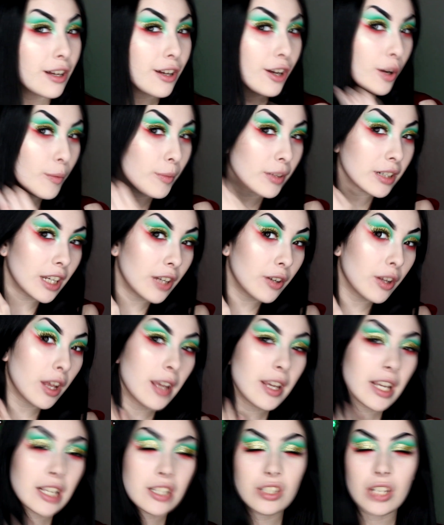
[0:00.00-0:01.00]

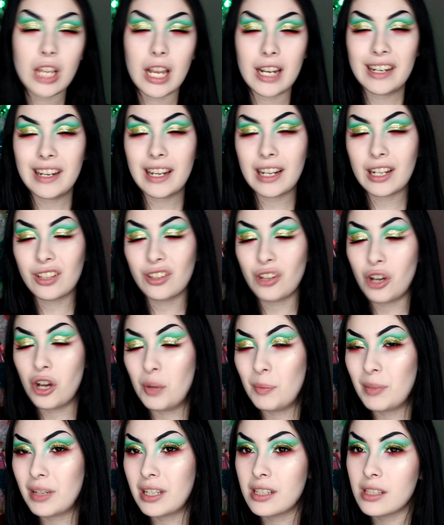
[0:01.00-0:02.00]
I added like a
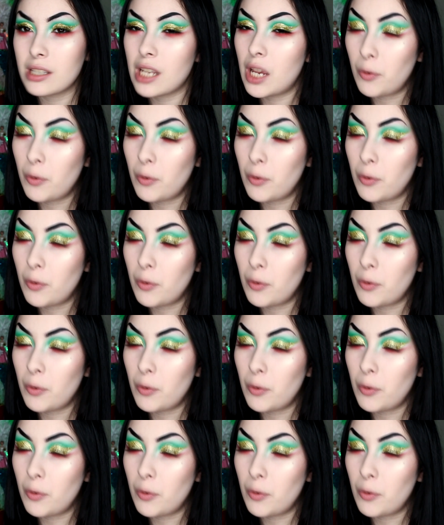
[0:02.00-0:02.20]
lot because